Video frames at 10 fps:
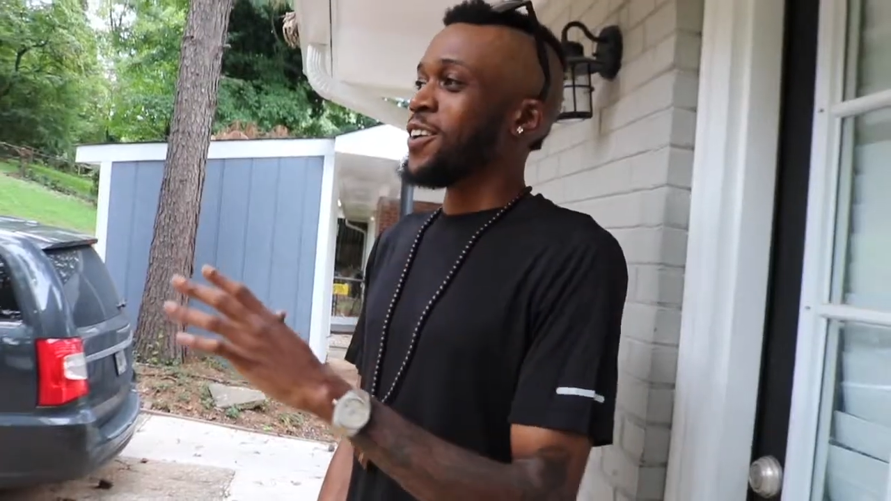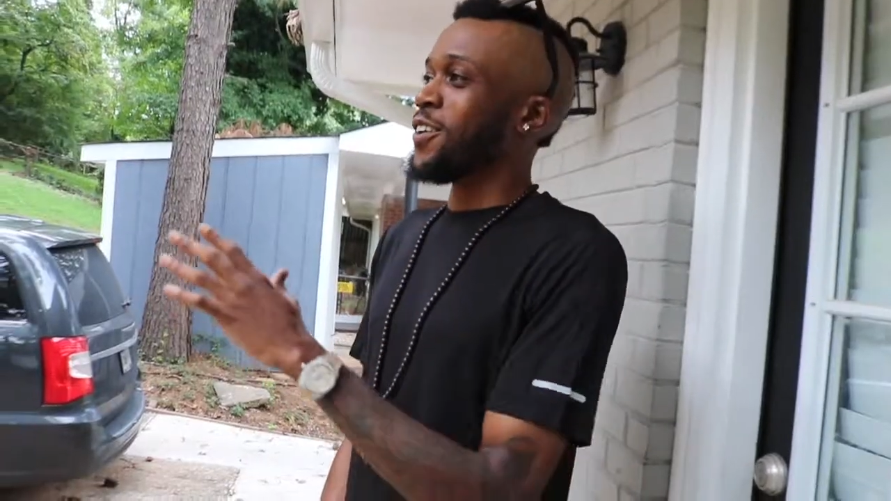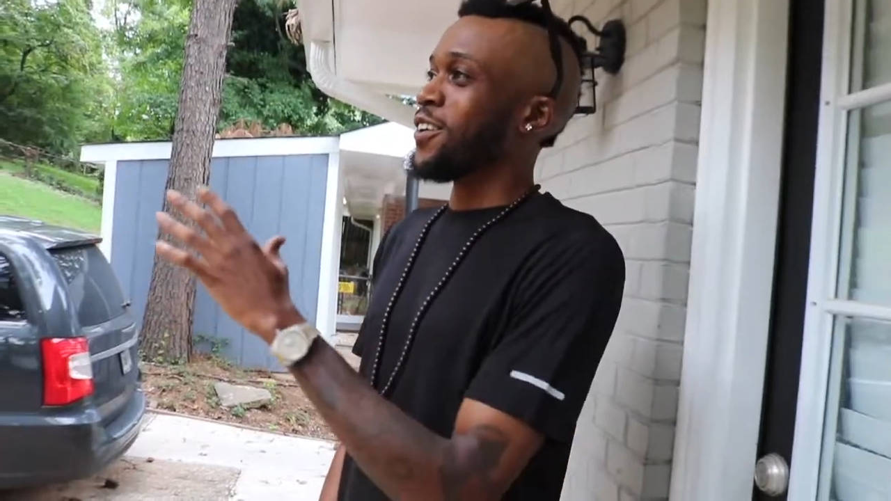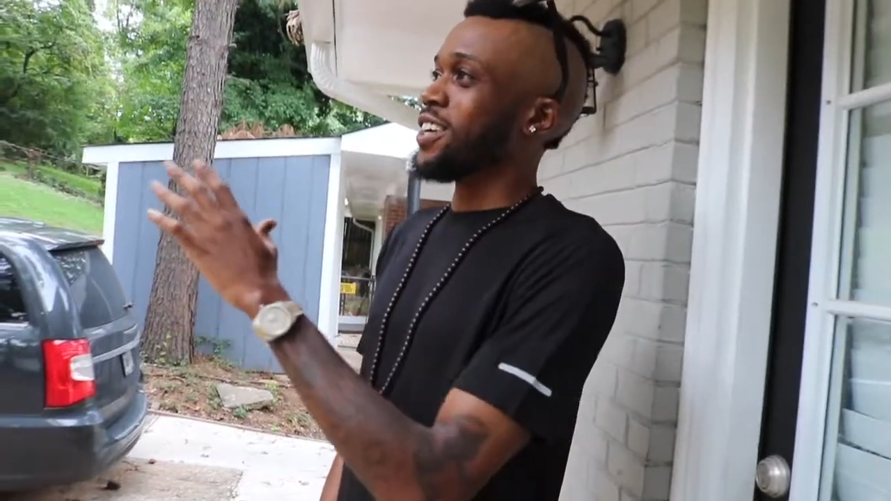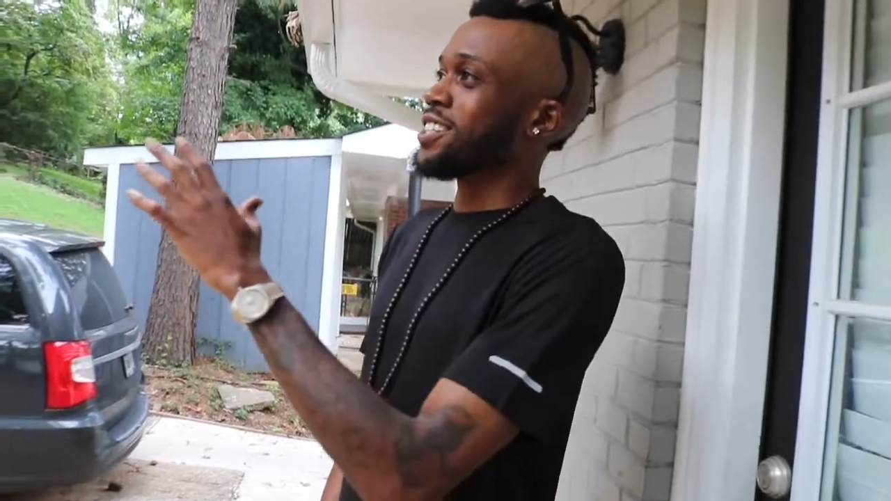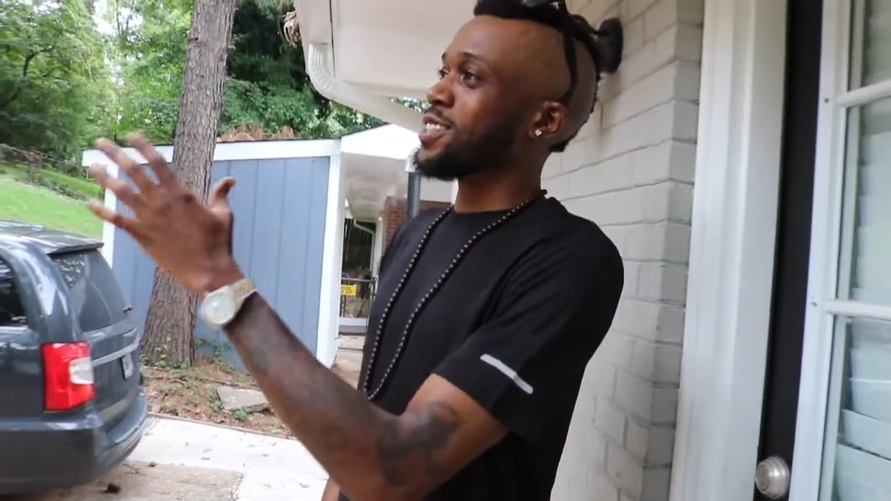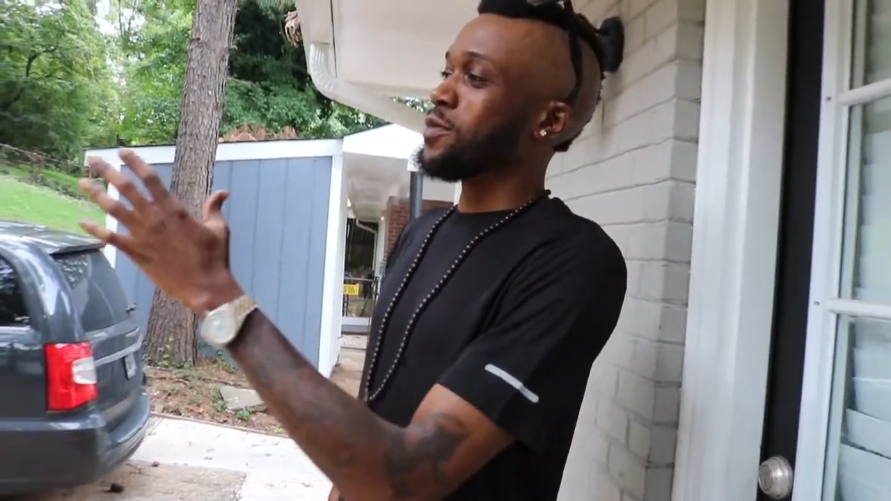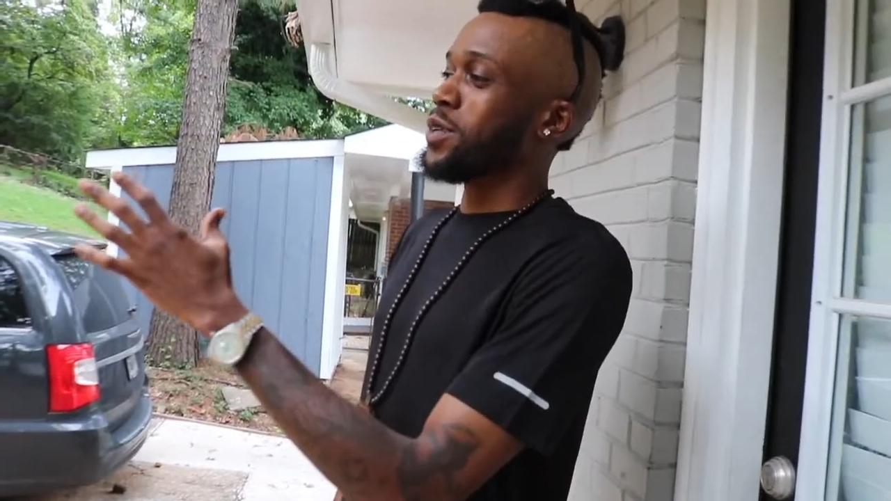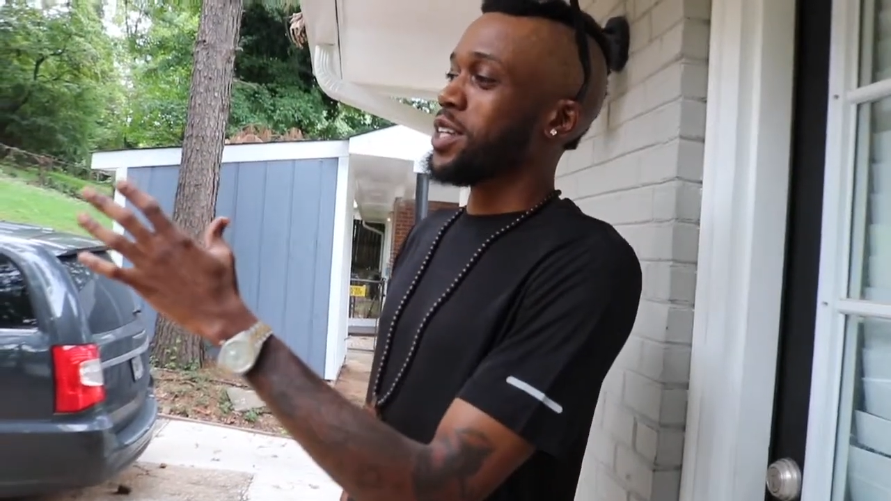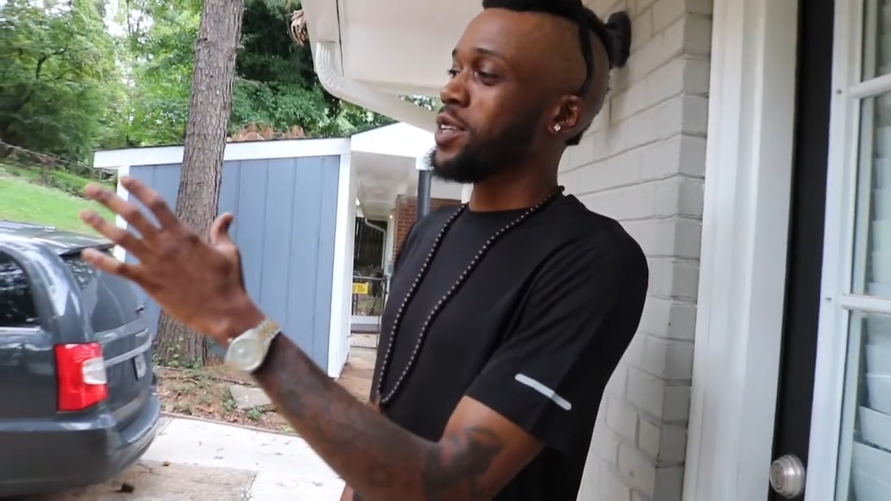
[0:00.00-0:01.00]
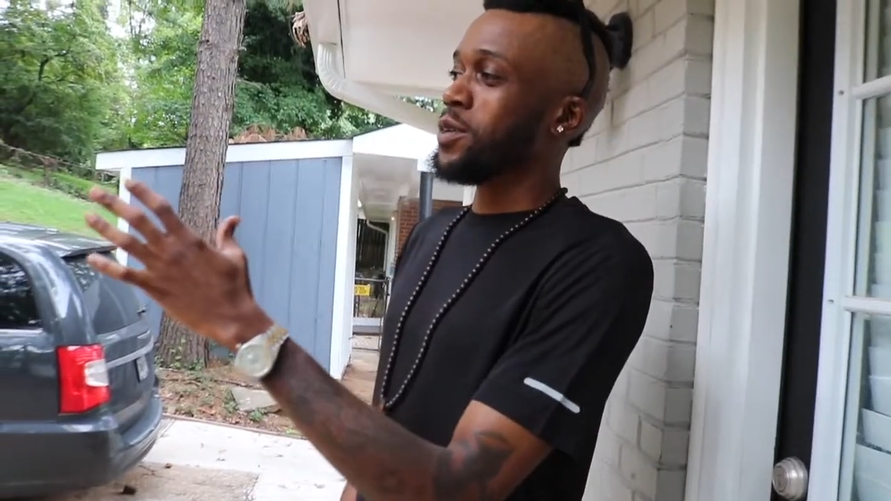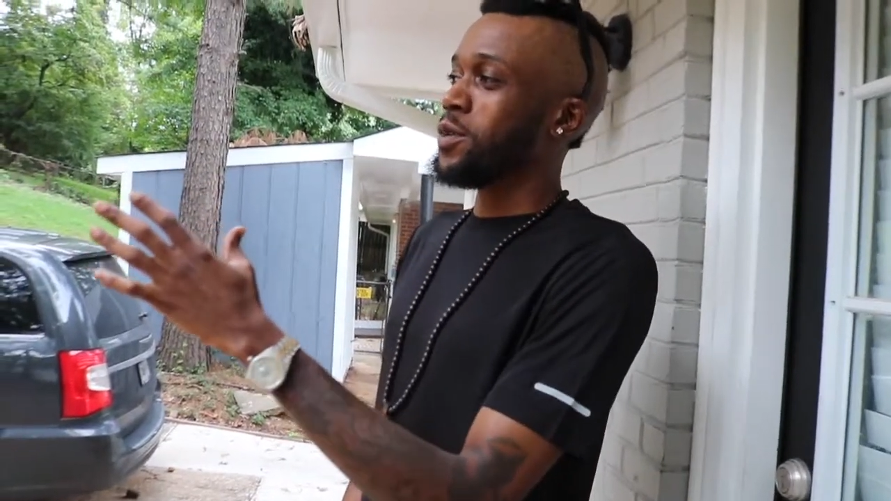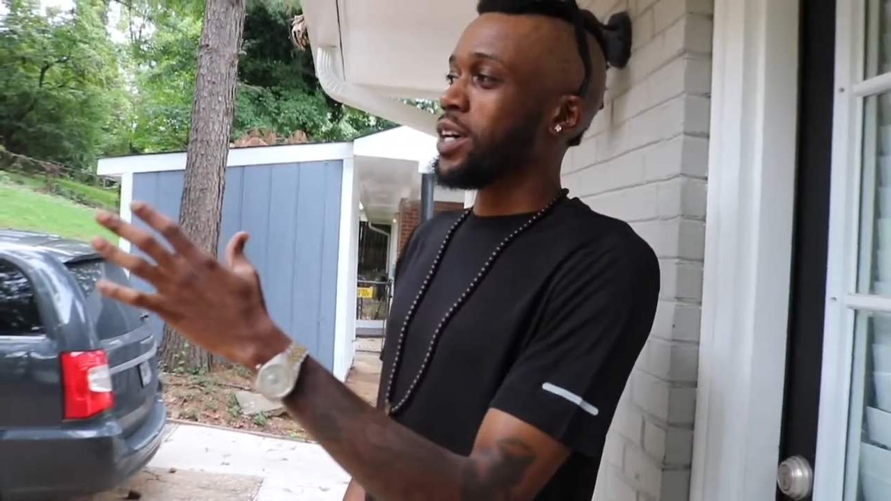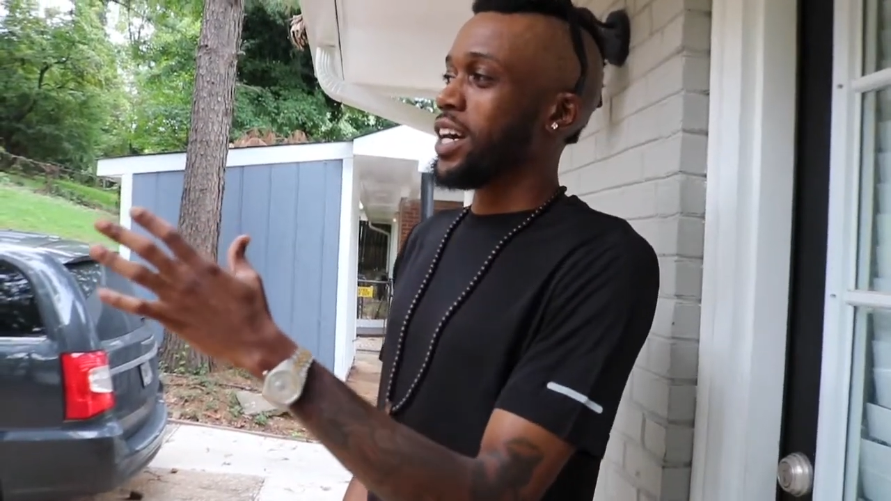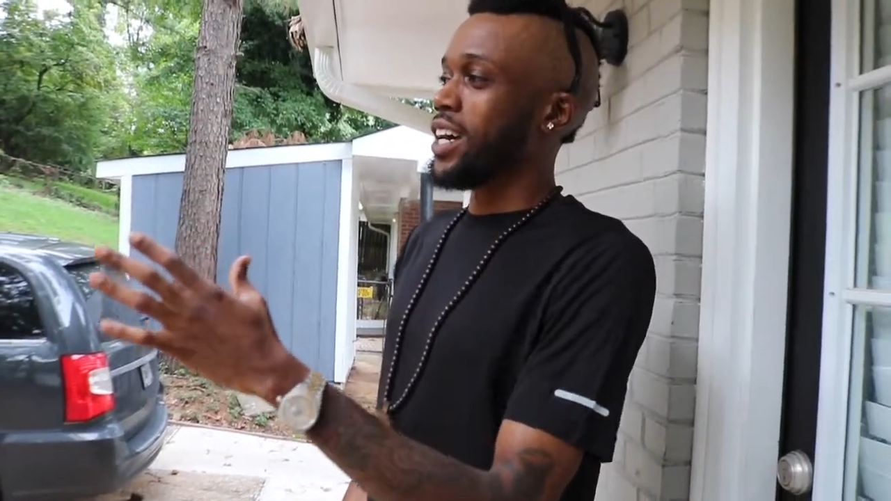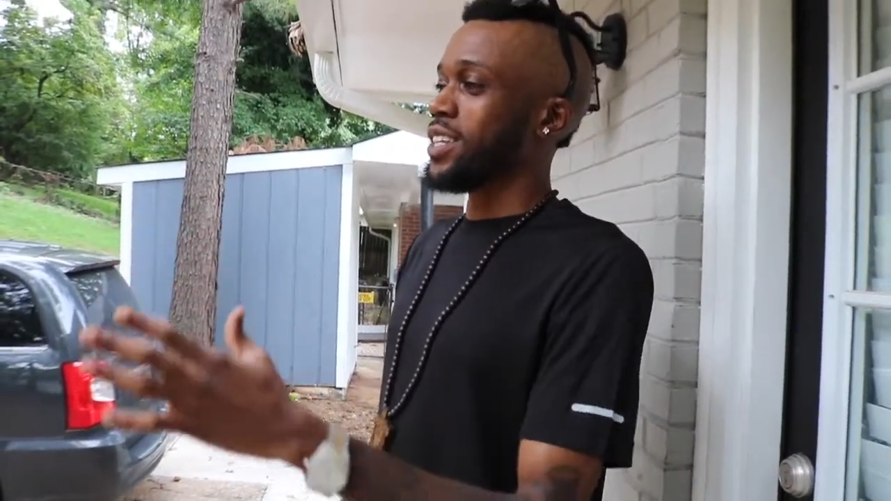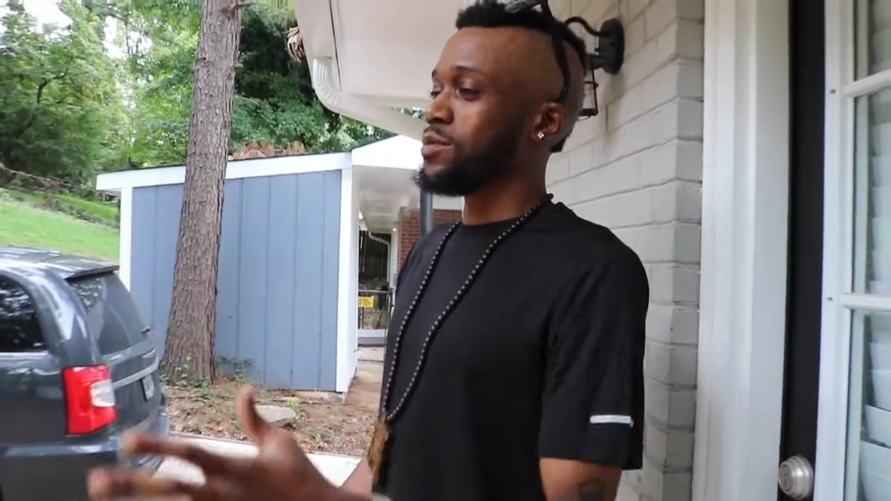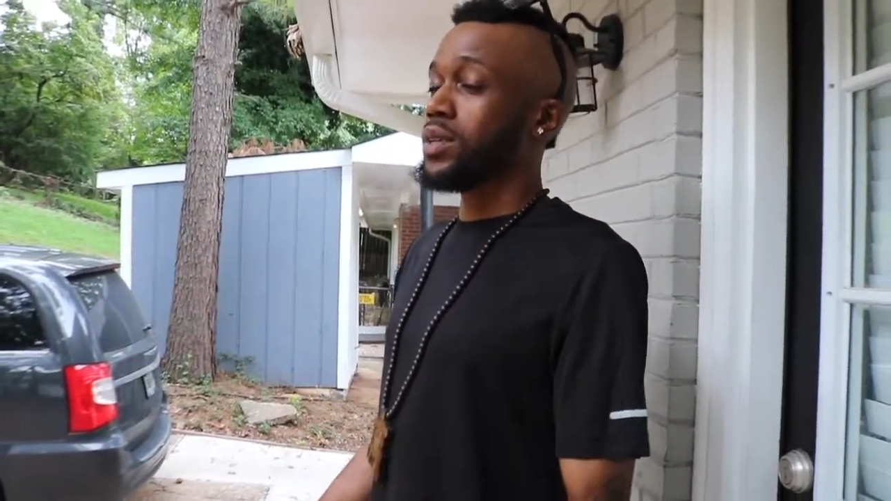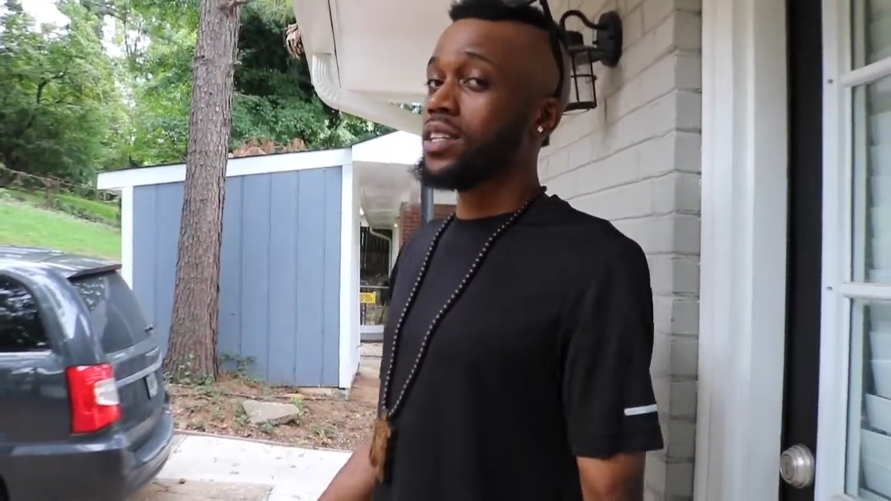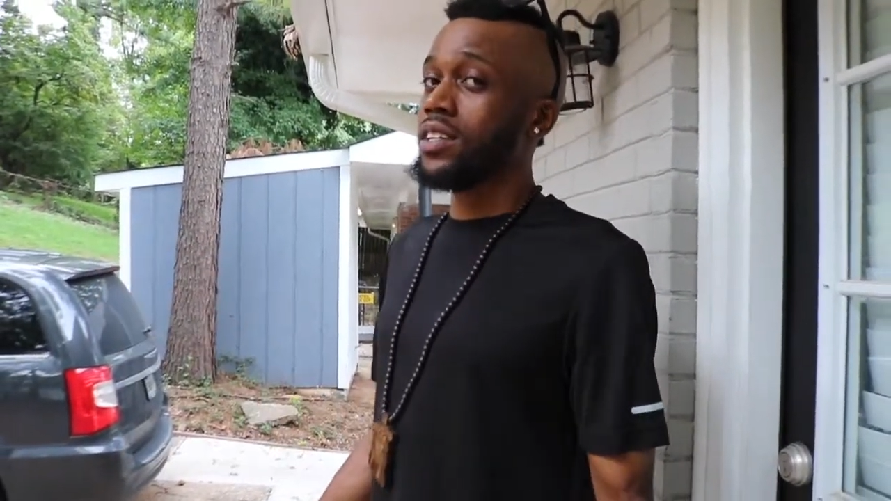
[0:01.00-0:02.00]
or someone who has been